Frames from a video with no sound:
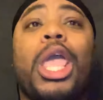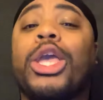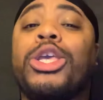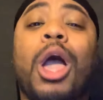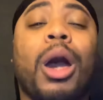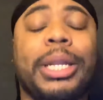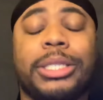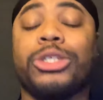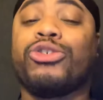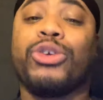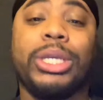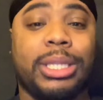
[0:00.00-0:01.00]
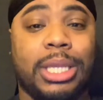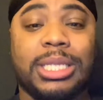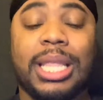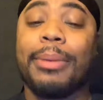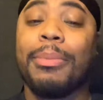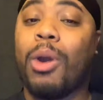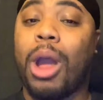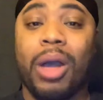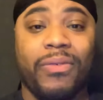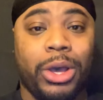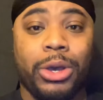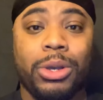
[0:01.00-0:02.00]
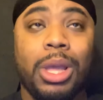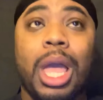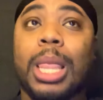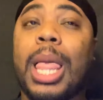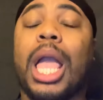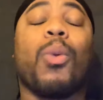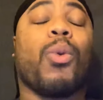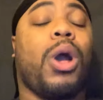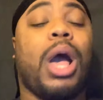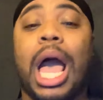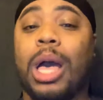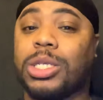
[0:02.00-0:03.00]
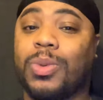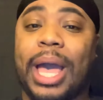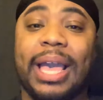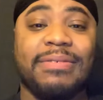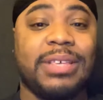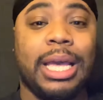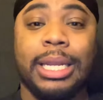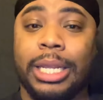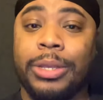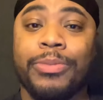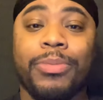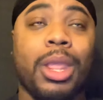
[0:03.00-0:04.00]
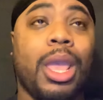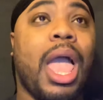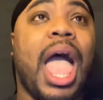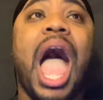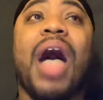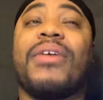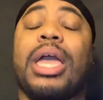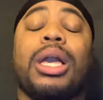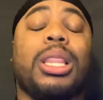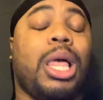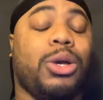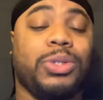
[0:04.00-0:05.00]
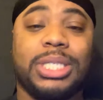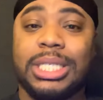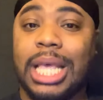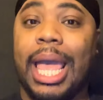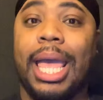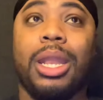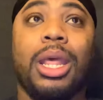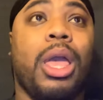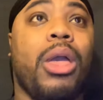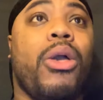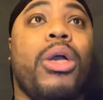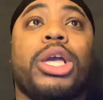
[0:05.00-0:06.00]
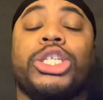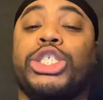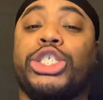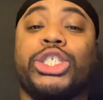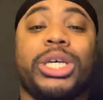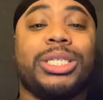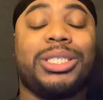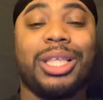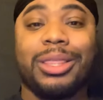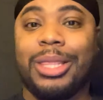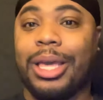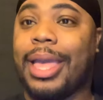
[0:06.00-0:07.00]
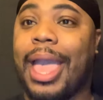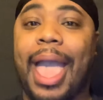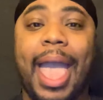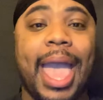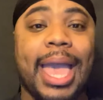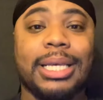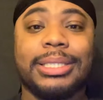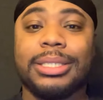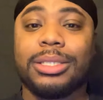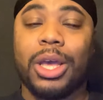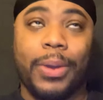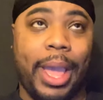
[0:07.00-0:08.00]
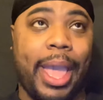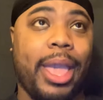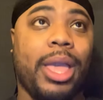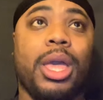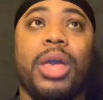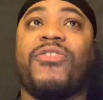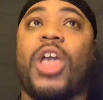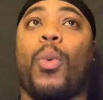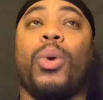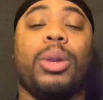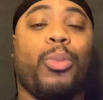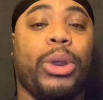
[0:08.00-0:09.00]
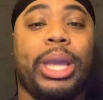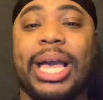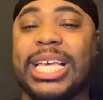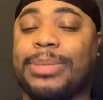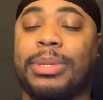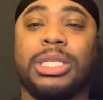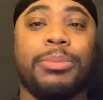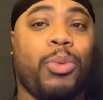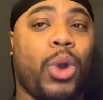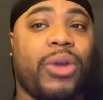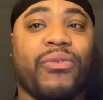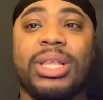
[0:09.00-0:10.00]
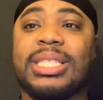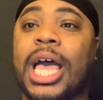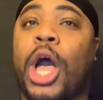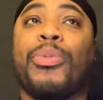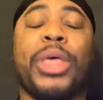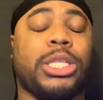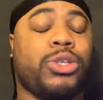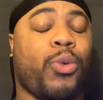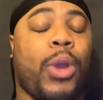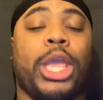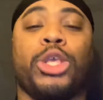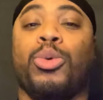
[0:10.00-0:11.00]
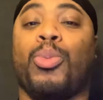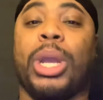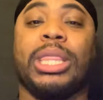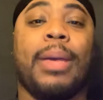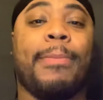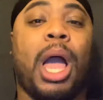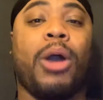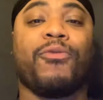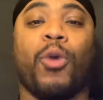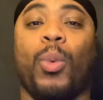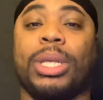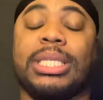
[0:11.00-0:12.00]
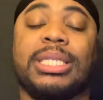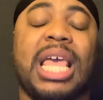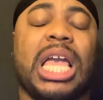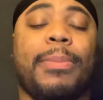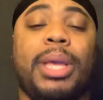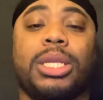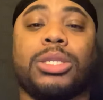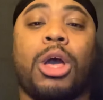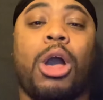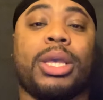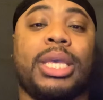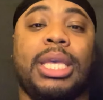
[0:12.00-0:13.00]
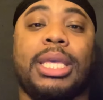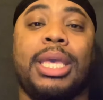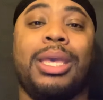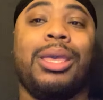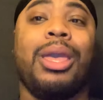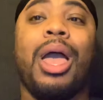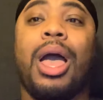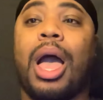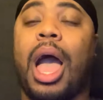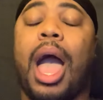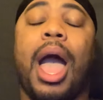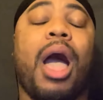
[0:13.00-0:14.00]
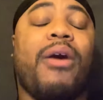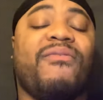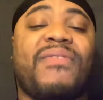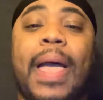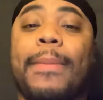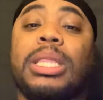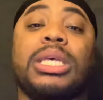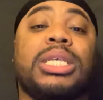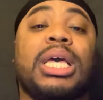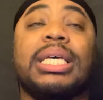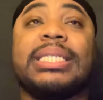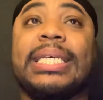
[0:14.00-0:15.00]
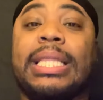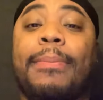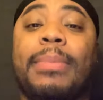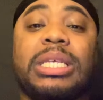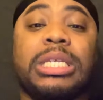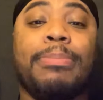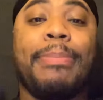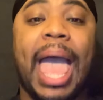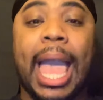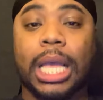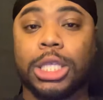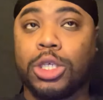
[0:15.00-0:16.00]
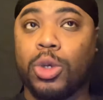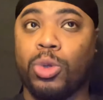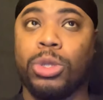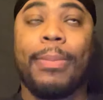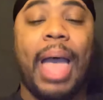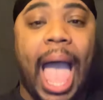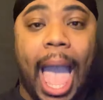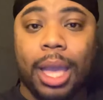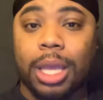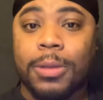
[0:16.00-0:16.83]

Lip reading: Y'all need to treat this Bravo, like Real Housewives, honey. Have a closed set, just the cast, okay? If y'all want to bring husbands and boyfriends out, that's great. You bring them out for one segment, talk, kiki, haha, fabulous. Send them bitches back to the back.